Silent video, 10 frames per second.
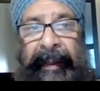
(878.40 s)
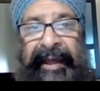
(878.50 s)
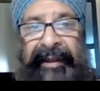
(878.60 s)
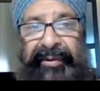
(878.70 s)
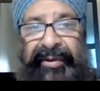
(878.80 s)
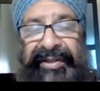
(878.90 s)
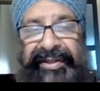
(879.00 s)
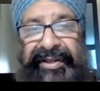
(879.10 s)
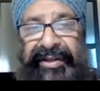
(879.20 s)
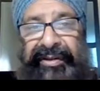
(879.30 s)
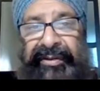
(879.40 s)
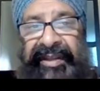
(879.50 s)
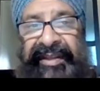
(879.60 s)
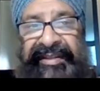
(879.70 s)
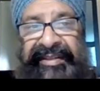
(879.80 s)
And what it showed
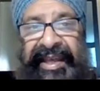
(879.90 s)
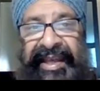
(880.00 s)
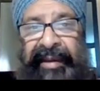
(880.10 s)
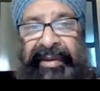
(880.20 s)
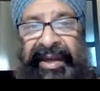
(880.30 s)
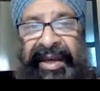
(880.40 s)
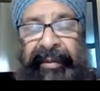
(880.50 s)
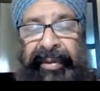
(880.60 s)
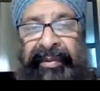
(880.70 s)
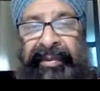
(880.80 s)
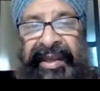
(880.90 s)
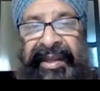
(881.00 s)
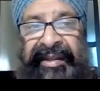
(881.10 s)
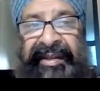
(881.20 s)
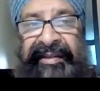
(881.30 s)
is the apnea hypopnea
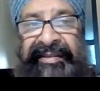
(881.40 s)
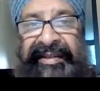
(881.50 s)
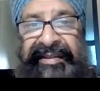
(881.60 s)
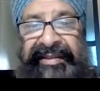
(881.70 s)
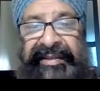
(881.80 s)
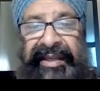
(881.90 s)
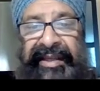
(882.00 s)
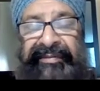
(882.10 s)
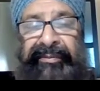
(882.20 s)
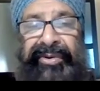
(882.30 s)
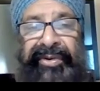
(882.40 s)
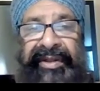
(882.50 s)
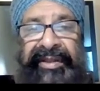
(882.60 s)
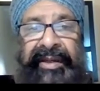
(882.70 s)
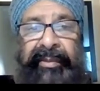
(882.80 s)
index has kind of more
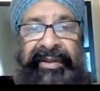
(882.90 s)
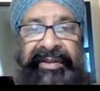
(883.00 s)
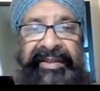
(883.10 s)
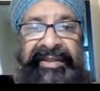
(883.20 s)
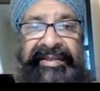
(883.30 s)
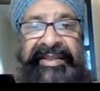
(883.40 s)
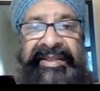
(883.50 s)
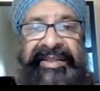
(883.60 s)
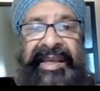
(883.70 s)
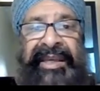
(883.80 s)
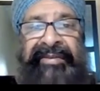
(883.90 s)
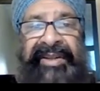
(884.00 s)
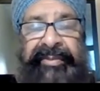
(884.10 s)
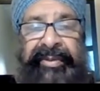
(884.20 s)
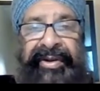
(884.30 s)
than doubled to 68
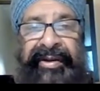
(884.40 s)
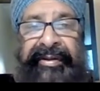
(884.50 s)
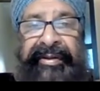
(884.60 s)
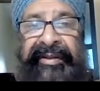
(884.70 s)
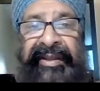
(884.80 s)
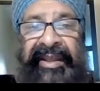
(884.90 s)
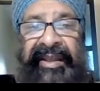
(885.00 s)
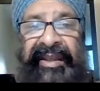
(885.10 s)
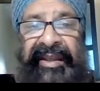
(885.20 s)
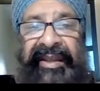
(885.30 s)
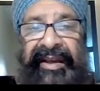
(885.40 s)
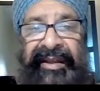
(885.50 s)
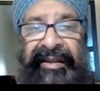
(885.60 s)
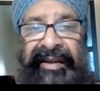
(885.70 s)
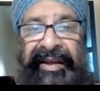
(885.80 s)
events per hour.
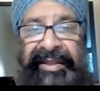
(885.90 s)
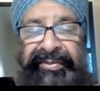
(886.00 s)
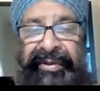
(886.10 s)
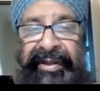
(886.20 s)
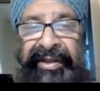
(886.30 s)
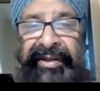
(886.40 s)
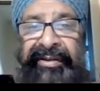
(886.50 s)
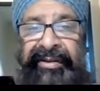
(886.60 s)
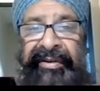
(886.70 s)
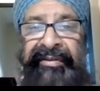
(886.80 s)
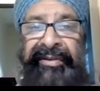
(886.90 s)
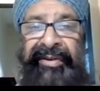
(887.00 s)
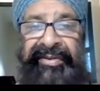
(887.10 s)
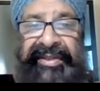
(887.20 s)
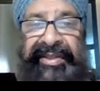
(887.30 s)
And as we know,
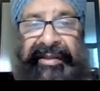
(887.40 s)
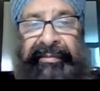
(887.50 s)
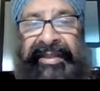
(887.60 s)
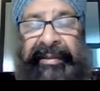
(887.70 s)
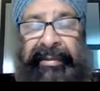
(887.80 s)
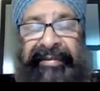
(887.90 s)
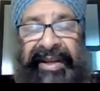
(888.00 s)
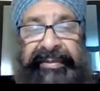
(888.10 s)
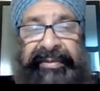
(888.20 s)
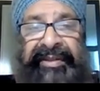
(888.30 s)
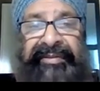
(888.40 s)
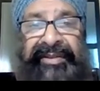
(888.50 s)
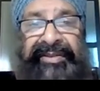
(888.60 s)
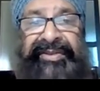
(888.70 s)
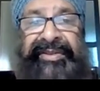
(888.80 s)
long-term mandibular advancement
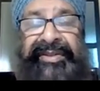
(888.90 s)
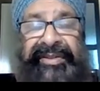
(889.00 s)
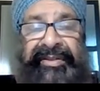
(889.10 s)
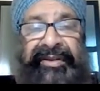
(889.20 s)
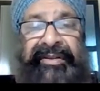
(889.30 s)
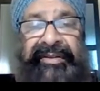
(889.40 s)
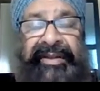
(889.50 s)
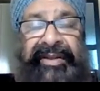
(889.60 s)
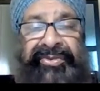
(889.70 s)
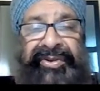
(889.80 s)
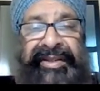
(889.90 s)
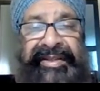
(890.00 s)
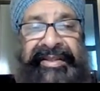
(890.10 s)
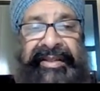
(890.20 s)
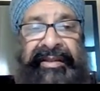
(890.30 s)
device use does not
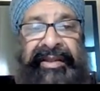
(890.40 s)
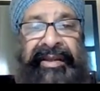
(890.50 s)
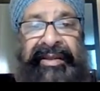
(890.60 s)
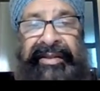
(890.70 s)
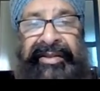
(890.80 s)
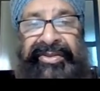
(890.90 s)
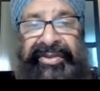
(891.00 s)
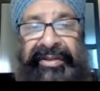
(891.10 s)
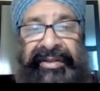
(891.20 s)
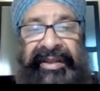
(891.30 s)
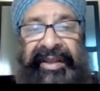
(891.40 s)
address the underlying condition.